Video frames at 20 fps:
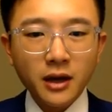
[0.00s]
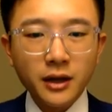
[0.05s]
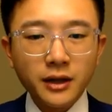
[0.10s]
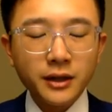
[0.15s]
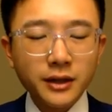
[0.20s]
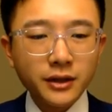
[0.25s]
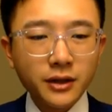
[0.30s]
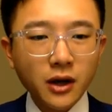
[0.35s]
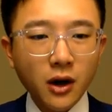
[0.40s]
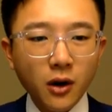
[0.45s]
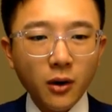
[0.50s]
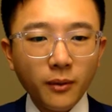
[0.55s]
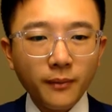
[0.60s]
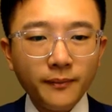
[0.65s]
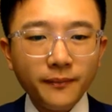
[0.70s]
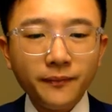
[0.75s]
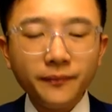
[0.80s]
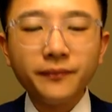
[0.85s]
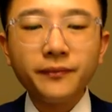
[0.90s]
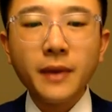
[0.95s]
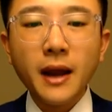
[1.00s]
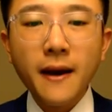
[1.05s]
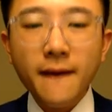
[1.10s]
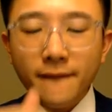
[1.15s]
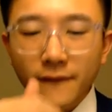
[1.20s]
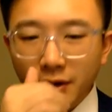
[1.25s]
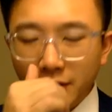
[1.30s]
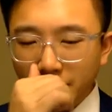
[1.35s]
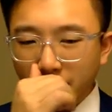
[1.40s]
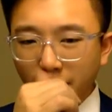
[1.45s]
so
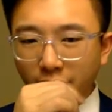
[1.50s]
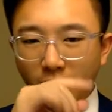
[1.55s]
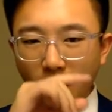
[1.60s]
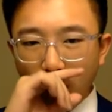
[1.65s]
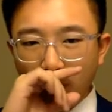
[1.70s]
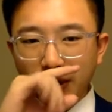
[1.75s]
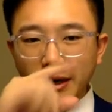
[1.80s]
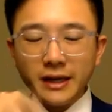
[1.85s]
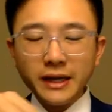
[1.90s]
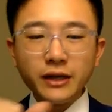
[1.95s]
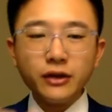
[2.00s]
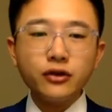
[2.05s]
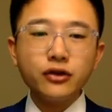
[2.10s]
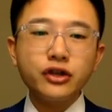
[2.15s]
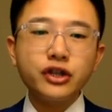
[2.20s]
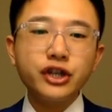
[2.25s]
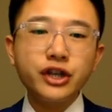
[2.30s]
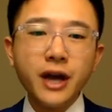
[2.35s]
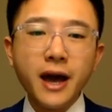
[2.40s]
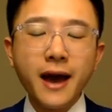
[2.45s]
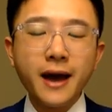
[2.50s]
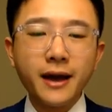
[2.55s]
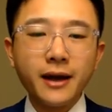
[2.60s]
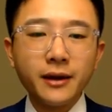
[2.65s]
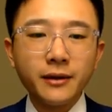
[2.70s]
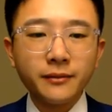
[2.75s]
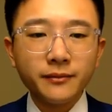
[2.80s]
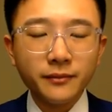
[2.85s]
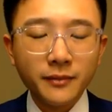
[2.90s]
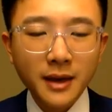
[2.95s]
first of all, we need to check
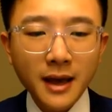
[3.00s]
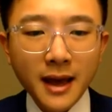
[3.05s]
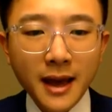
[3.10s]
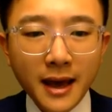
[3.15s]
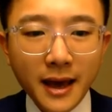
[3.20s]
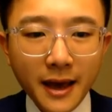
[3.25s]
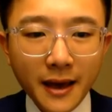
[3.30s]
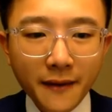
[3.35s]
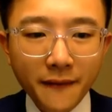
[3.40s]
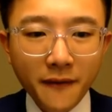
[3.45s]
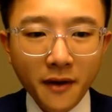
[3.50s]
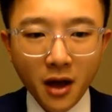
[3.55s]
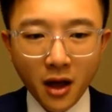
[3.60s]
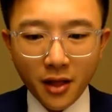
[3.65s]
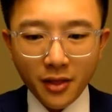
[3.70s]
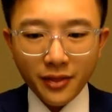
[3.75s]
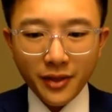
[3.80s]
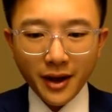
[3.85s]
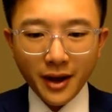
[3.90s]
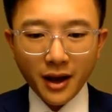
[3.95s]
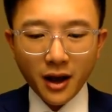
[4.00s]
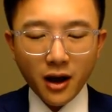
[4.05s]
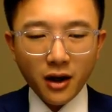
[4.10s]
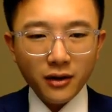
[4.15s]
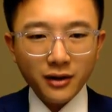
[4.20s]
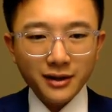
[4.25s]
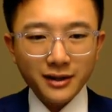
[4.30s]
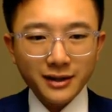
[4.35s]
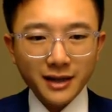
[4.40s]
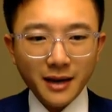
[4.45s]
if they are
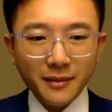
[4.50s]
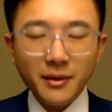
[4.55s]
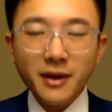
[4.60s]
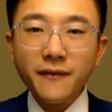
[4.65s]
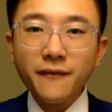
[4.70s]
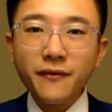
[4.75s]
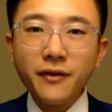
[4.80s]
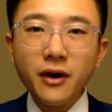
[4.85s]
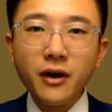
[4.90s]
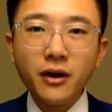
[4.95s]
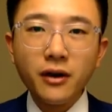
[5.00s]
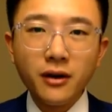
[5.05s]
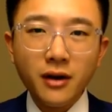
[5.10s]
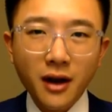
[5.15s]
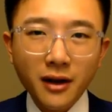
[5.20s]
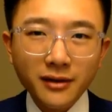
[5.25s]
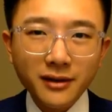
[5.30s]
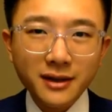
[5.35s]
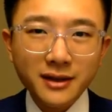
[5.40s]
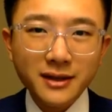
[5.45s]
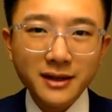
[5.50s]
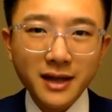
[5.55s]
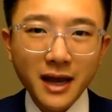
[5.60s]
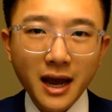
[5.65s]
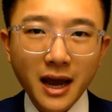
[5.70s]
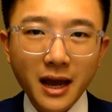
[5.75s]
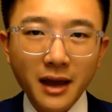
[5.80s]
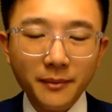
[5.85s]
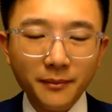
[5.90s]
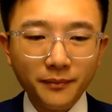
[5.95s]
the same. If they are not the
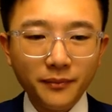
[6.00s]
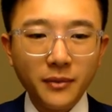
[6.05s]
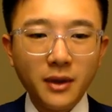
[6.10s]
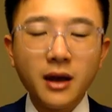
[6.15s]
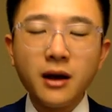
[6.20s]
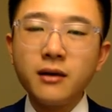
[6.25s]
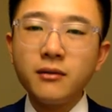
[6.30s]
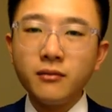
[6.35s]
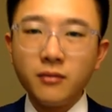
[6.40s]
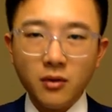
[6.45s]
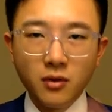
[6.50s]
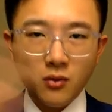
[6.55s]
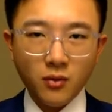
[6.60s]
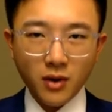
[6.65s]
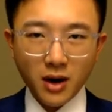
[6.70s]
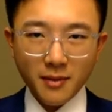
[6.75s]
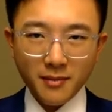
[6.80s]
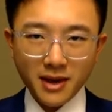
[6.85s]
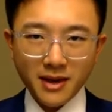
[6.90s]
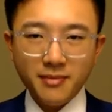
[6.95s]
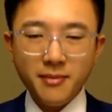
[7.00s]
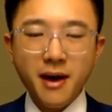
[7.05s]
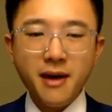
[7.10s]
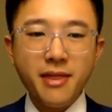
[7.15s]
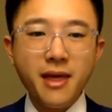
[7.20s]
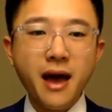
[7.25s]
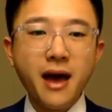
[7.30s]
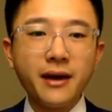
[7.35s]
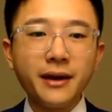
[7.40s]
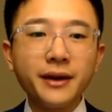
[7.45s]
same, what I mean by
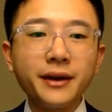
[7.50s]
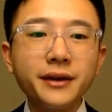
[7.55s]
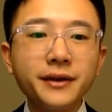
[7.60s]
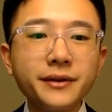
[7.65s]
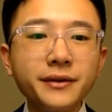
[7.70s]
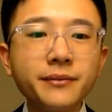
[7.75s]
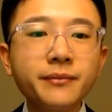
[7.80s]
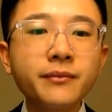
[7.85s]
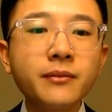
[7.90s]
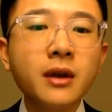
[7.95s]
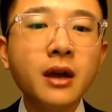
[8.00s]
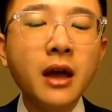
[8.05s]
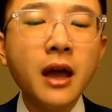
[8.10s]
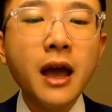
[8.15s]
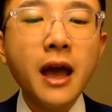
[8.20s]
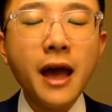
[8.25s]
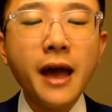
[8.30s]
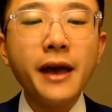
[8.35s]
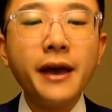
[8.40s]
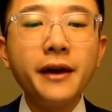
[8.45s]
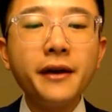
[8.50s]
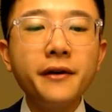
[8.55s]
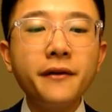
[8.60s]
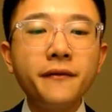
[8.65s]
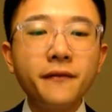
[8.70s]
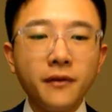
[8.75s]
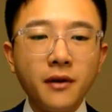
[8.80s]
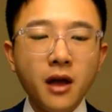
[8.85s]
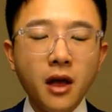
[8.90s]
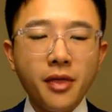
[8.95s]
that is if
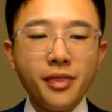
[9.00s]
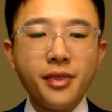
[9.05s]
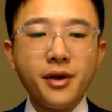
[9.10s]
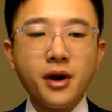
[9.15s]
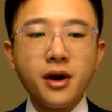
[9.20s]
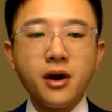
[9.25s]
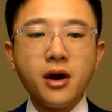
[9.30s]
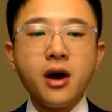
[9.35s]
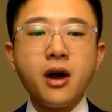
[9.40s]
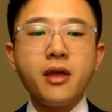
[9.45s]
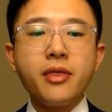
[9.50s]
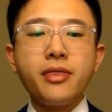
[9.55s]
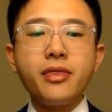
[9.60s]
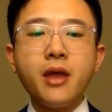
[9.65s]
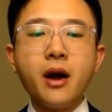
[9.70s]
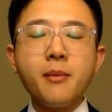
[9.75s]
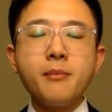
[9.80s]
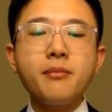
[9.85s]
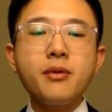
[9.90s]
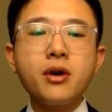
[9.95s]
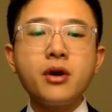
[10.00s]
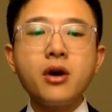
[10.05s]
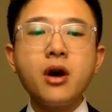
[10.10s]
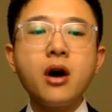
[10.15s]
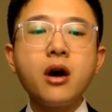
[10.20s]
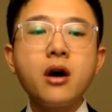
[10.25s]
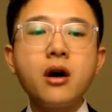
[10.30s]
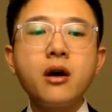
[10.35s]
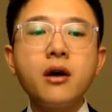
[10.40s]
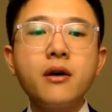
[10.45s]
the
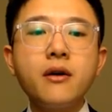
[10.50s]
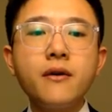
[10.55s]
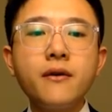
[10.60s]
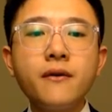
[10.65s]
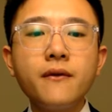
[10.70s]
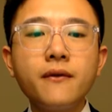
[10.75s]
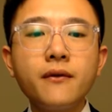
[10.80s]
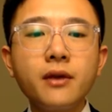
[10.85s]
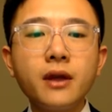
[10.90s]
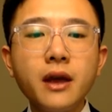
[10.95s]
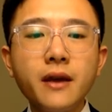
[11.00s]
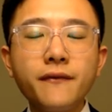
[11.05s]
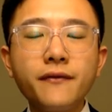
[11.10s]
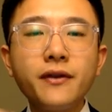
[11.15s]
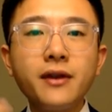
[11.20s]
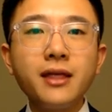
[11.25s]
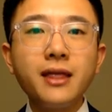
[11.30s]
label at